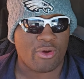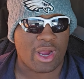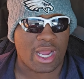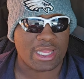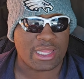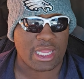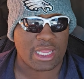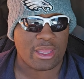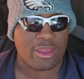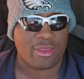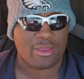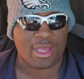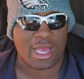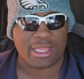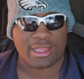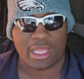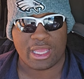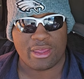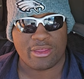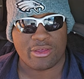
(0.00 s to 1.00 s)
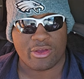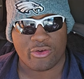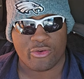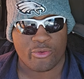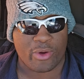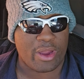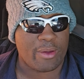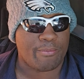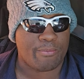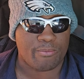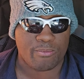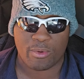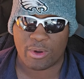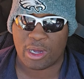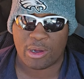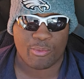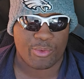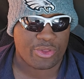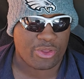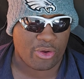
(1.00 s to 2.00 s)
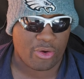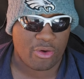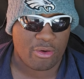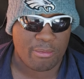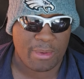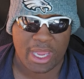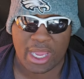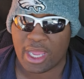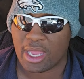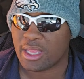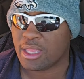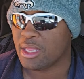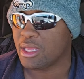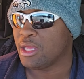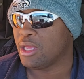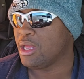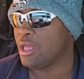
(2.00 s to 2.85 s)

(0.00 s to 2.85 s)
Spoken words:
I think he's a great return man.